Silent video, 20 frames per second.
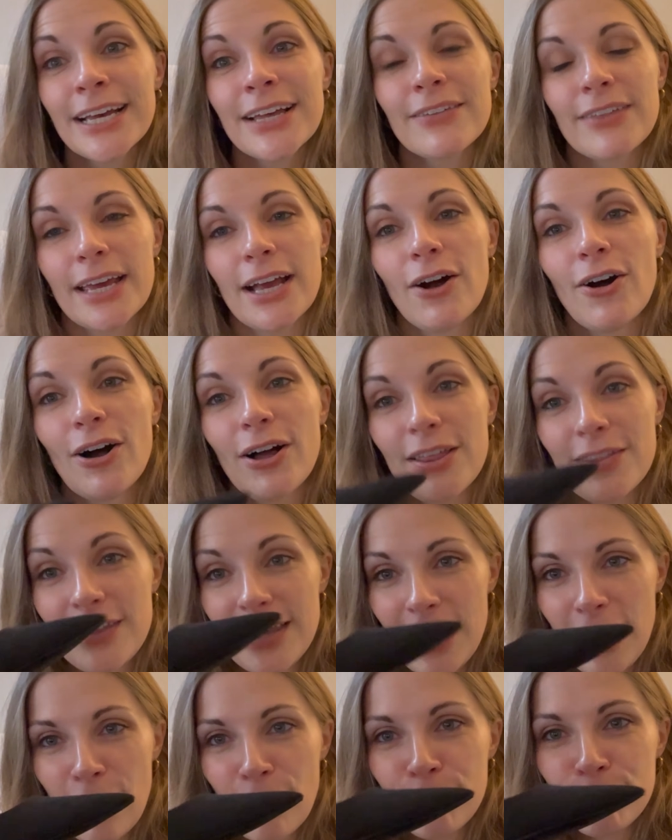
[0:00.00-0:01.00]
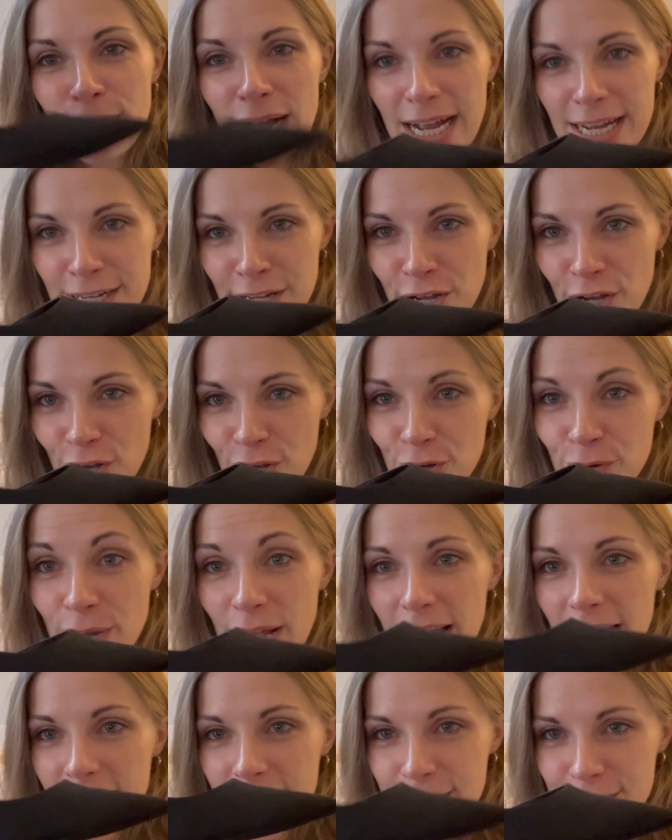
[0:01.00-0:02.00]
They are the Mango
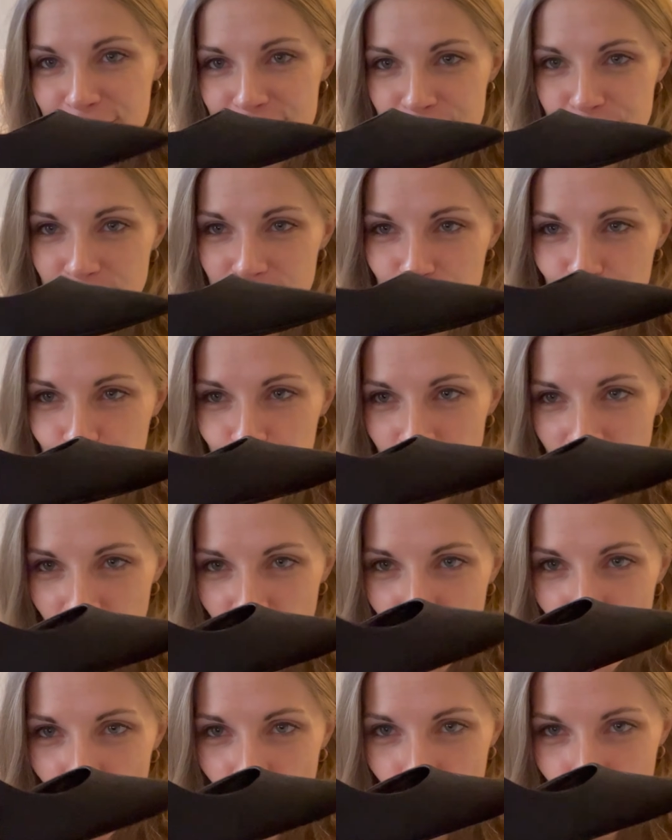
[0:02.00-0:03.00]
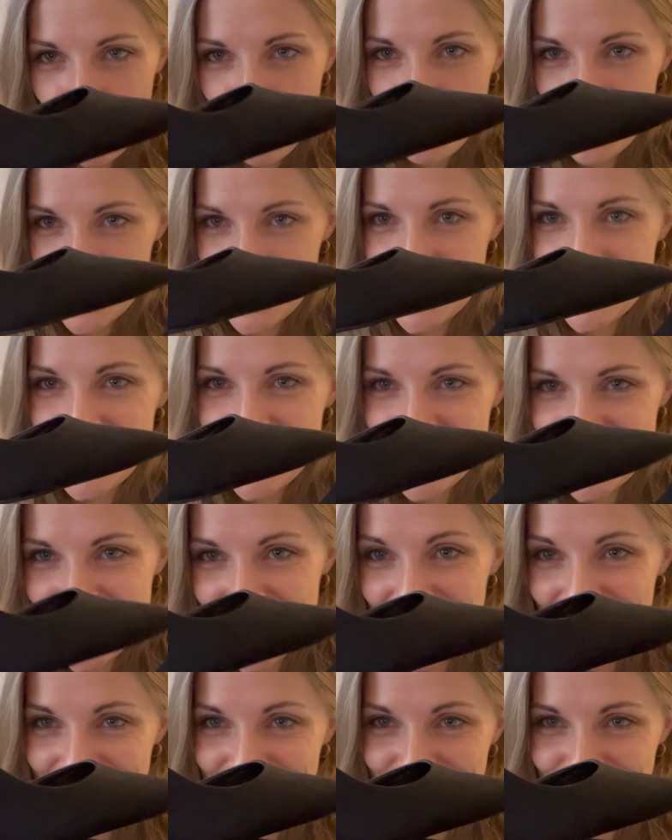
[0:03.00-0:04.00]
Asymmetric Pointed
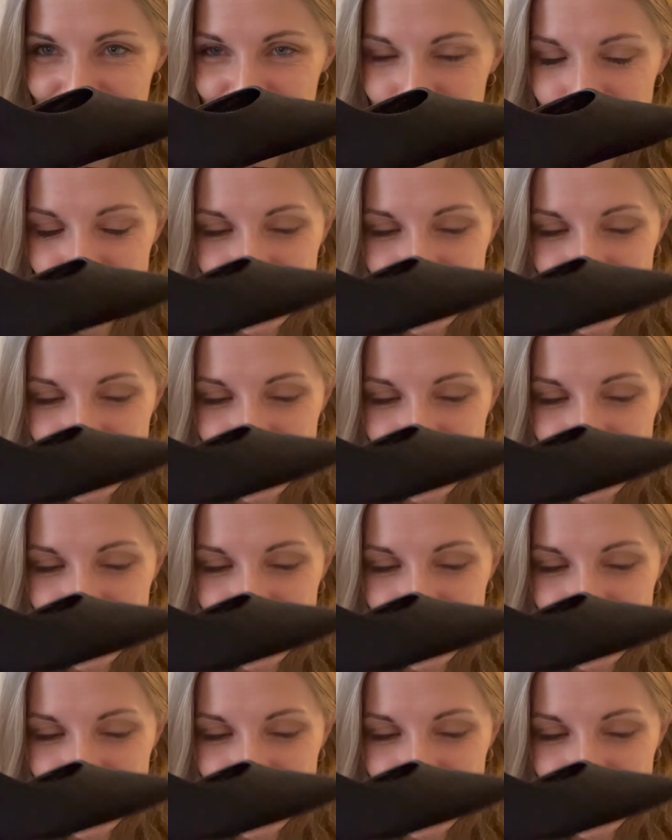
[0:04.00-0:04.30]
Heel.